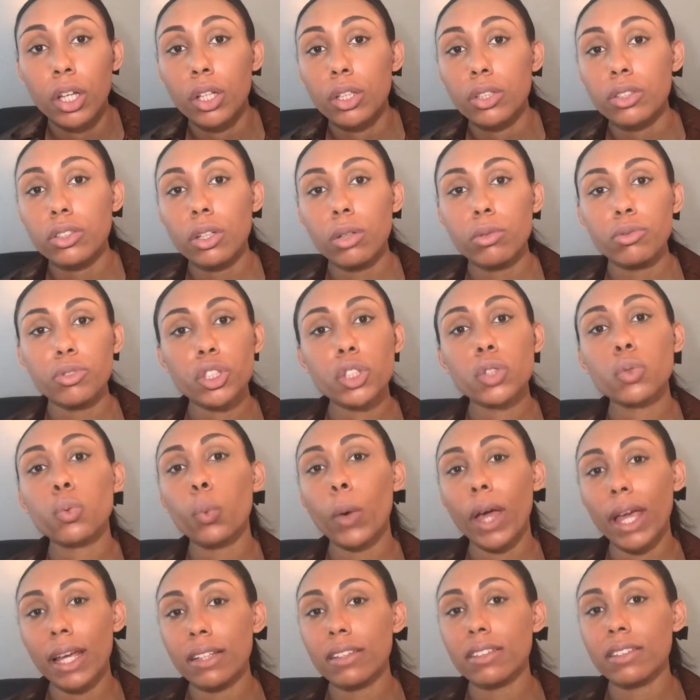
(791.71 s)
So just
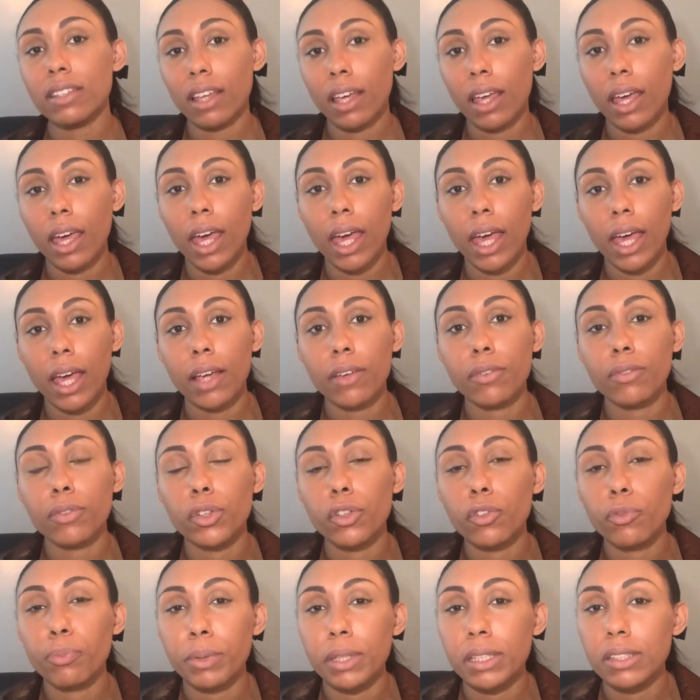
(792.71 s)
wait to hear if
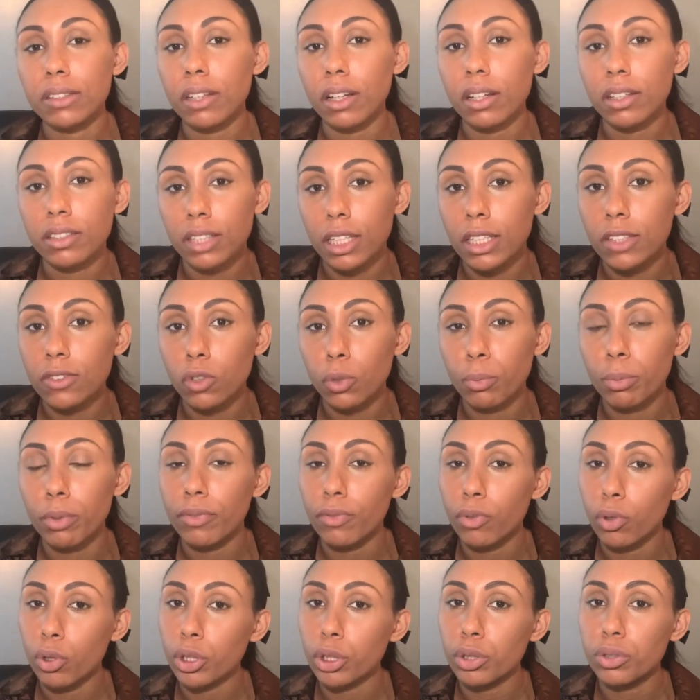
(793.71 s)
you've been successful
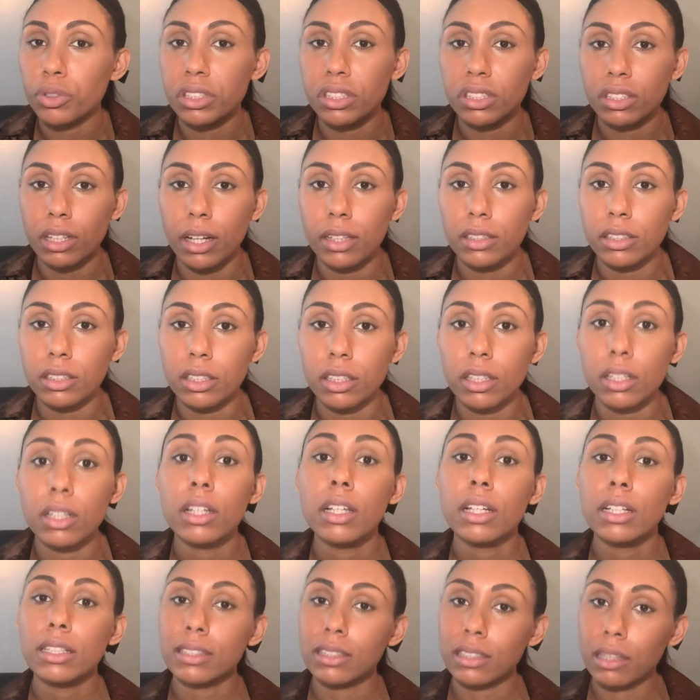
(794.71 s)
before you decide to
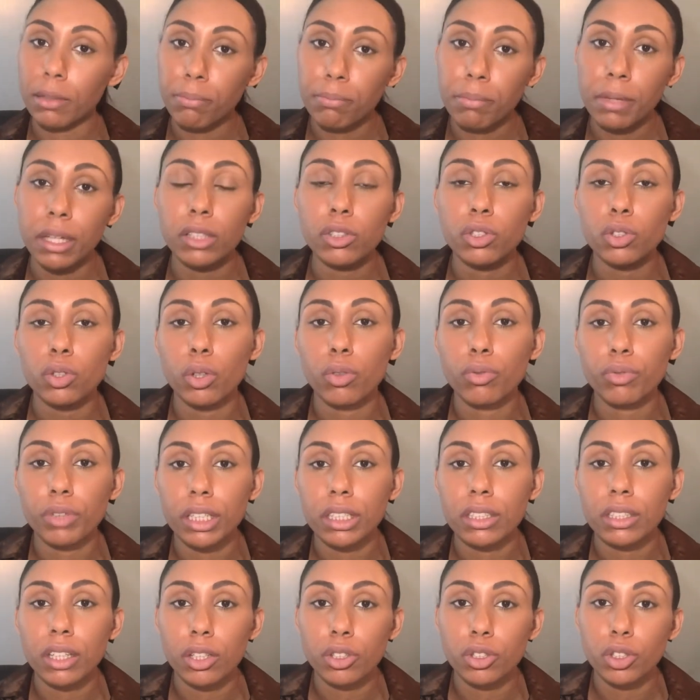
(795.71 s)
submit your
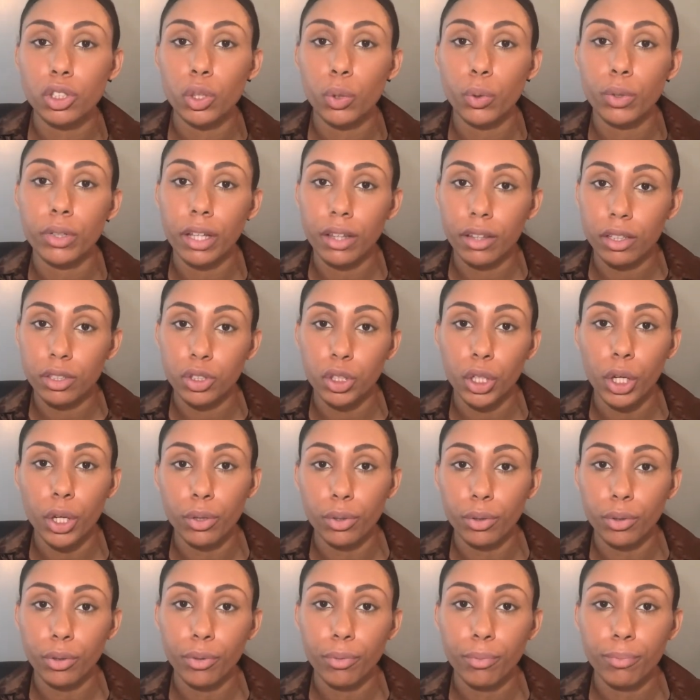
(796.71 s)
research to another
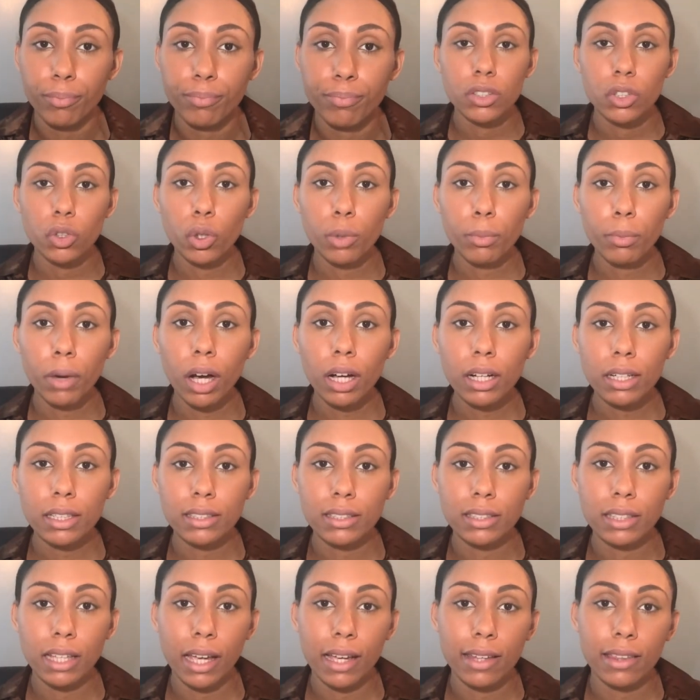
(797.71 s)
journal. So remarks
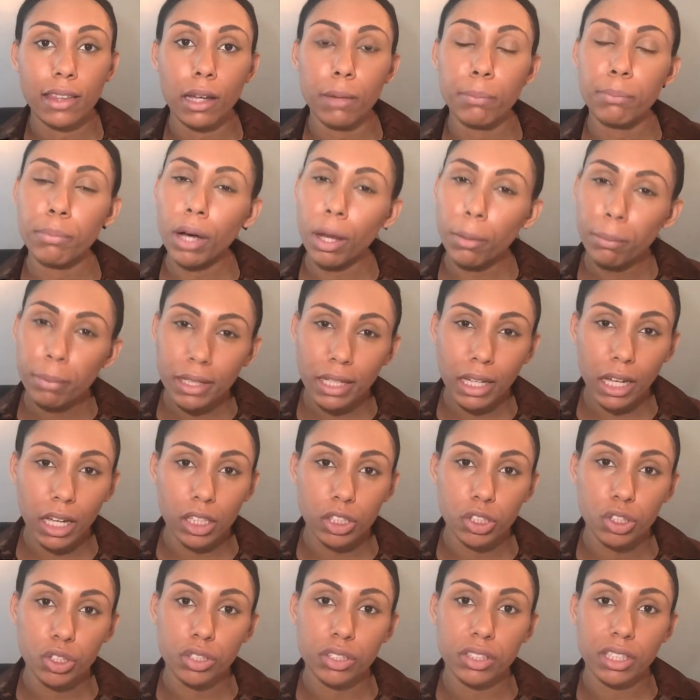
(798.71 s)
say that
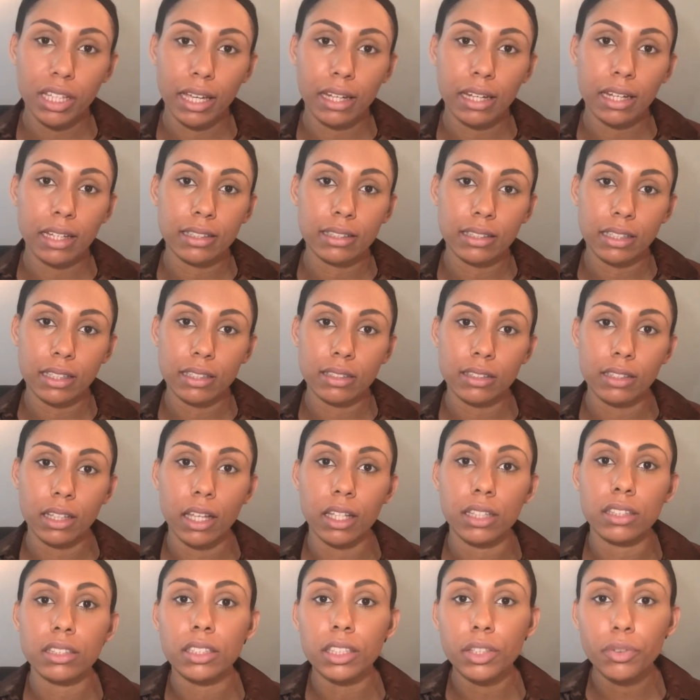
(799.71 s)
publications can exist
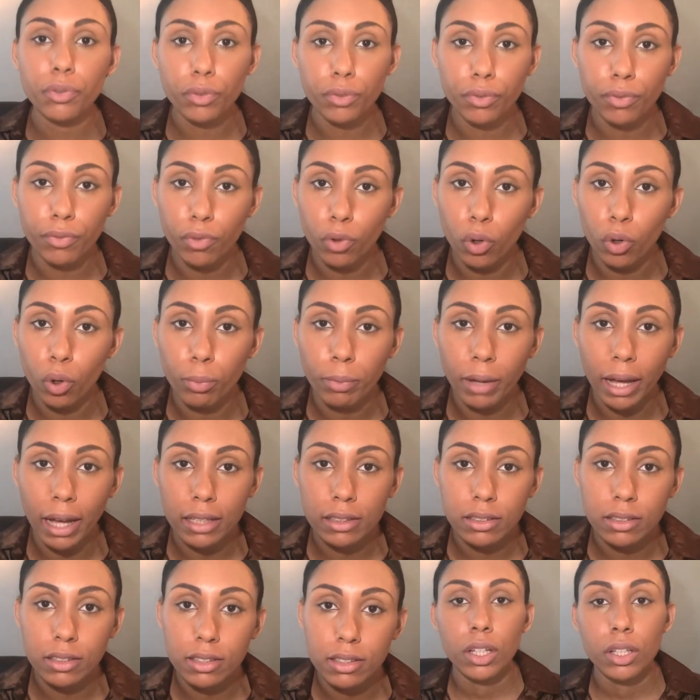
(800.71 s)
in different
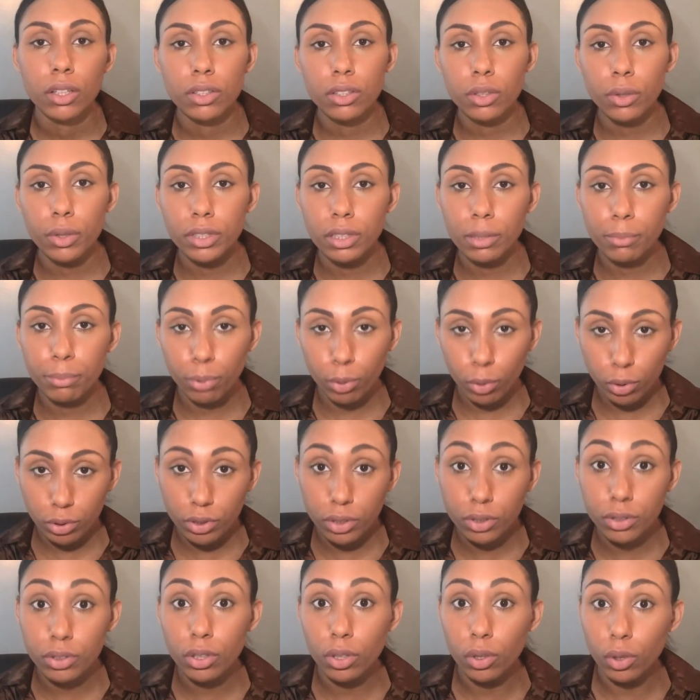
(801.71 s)
formats, so it's
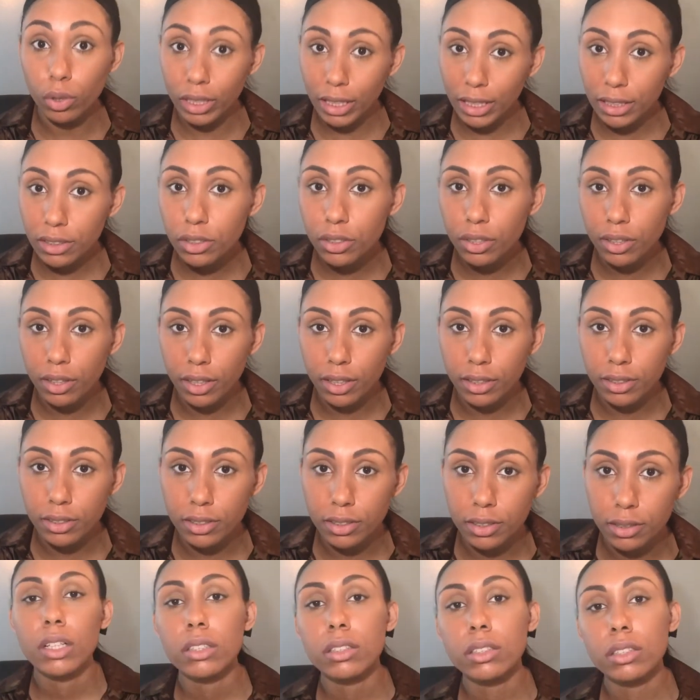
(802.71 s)
important to look into
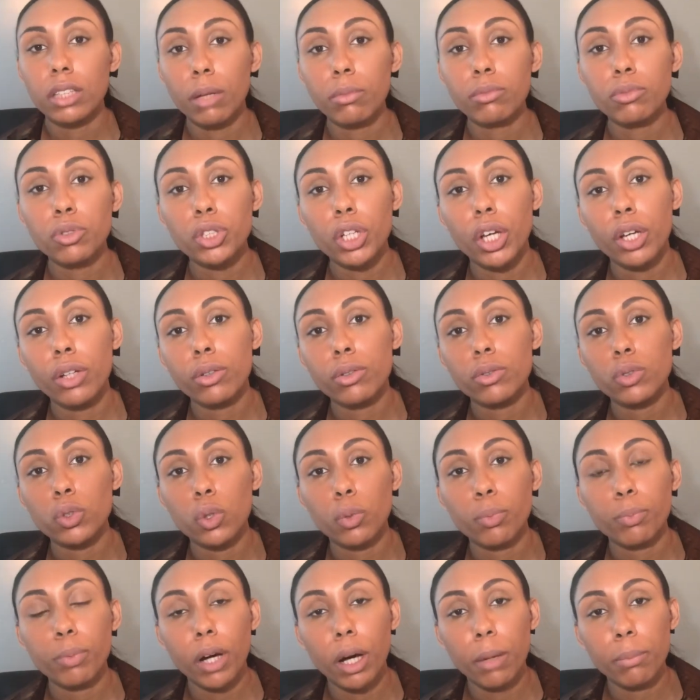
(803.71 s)
this. Some journals will
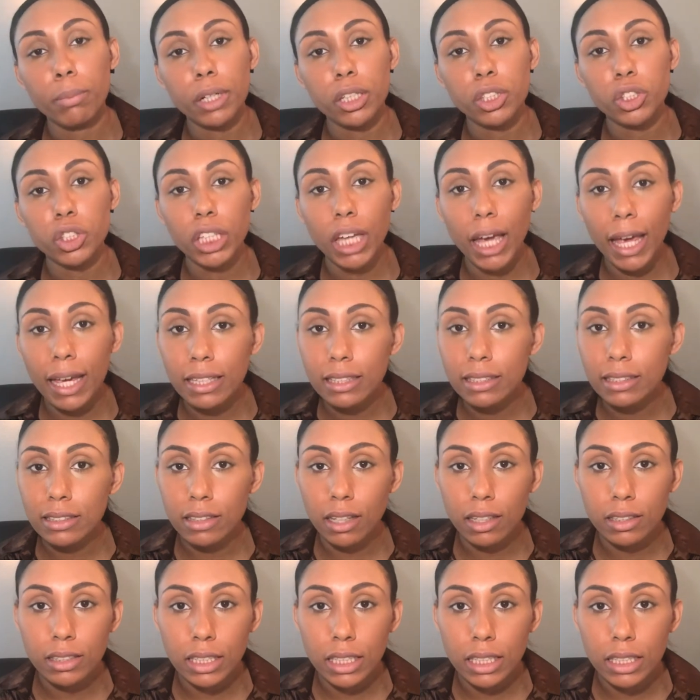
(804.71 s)
publish case
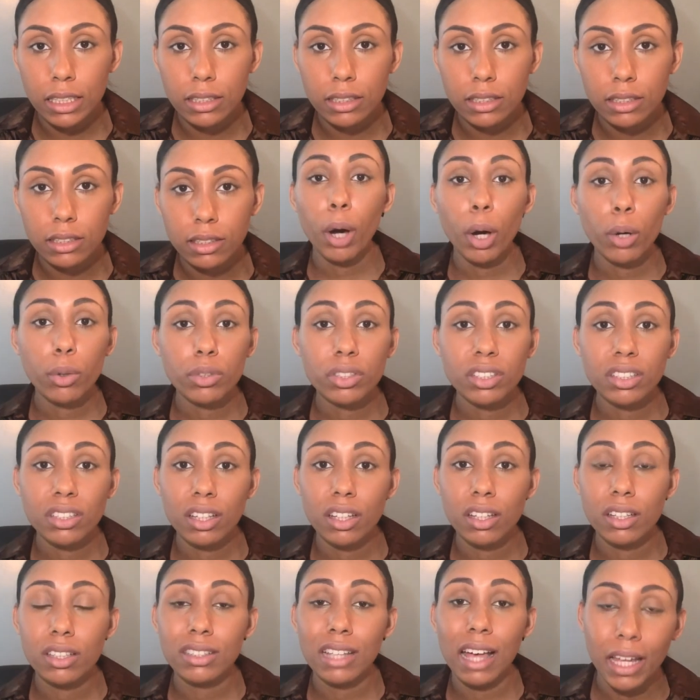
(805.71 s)
studies,
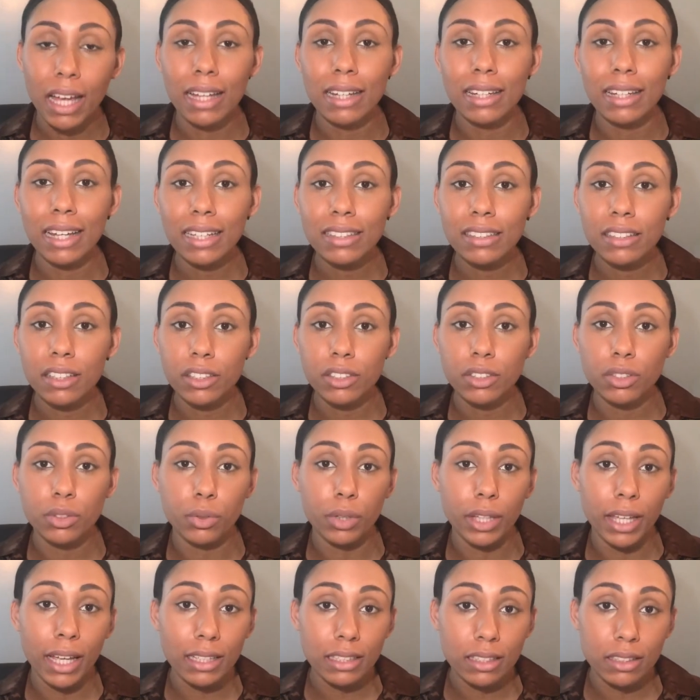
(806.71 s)
posters, and letters to
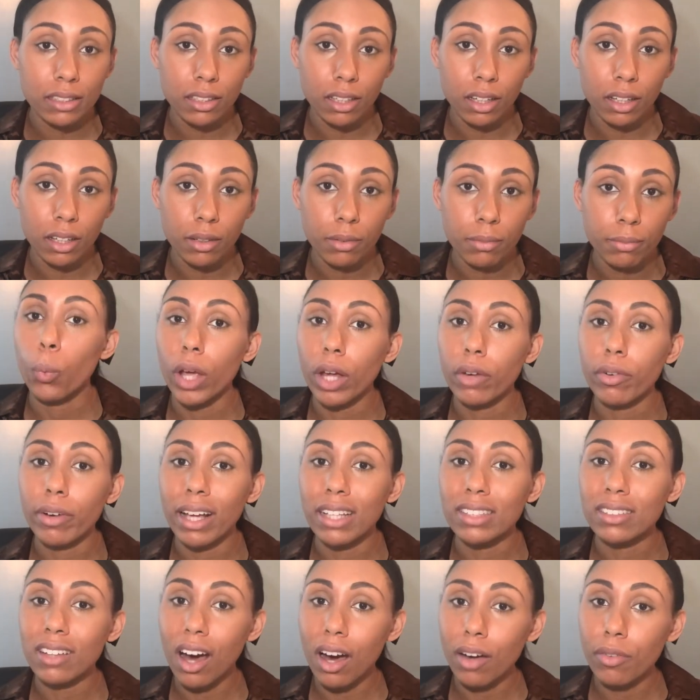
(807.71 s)
the editor,
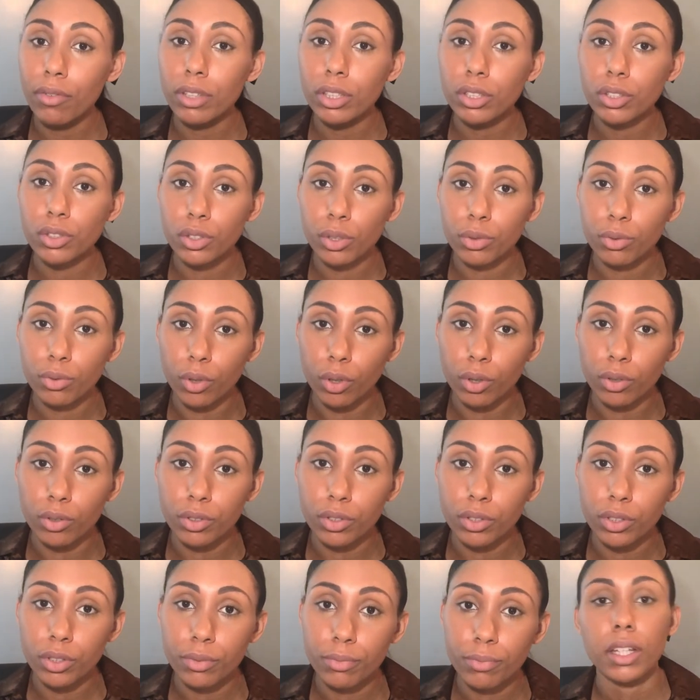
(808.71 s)
whereas others do
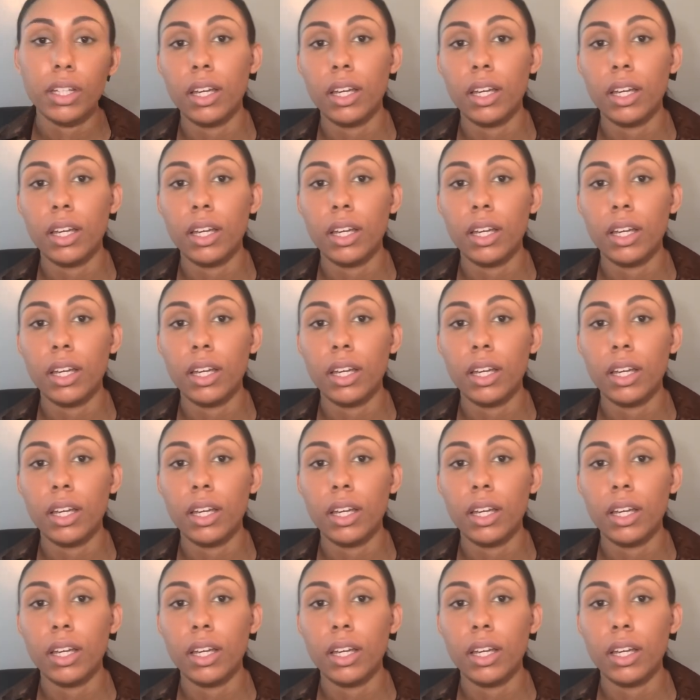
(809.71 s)
not.